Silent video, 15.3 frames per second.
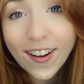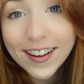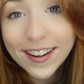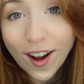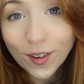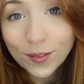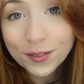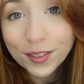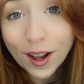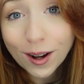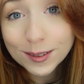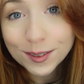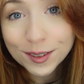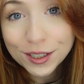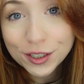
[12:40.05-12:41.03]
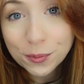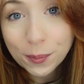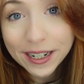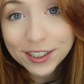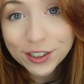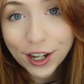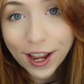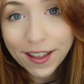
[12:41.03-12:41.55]
I love that I was on a
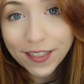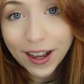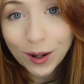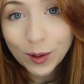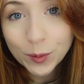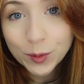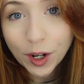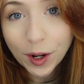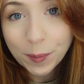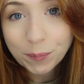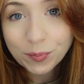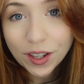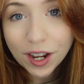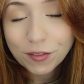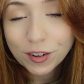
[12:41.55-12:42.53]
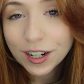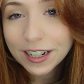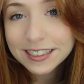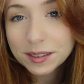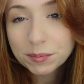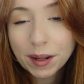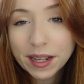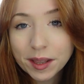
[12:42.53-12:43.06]
spinny chair that whole time. I feel like I
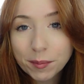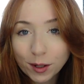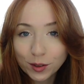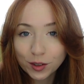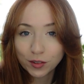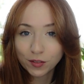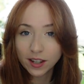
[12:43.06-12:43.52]
didn't make the most of